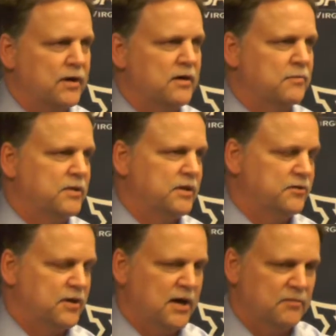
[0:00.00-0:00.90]
ain't coming to
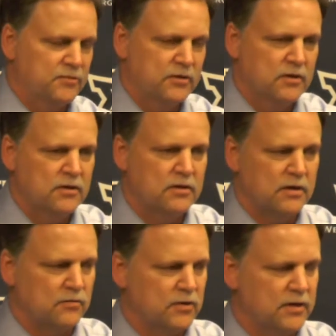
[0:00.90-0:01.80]
these games.
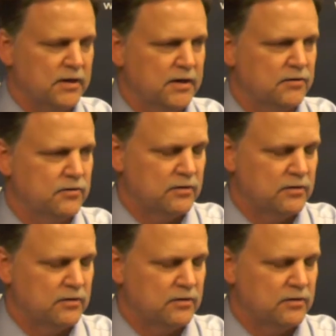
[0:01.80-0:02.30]
It really is.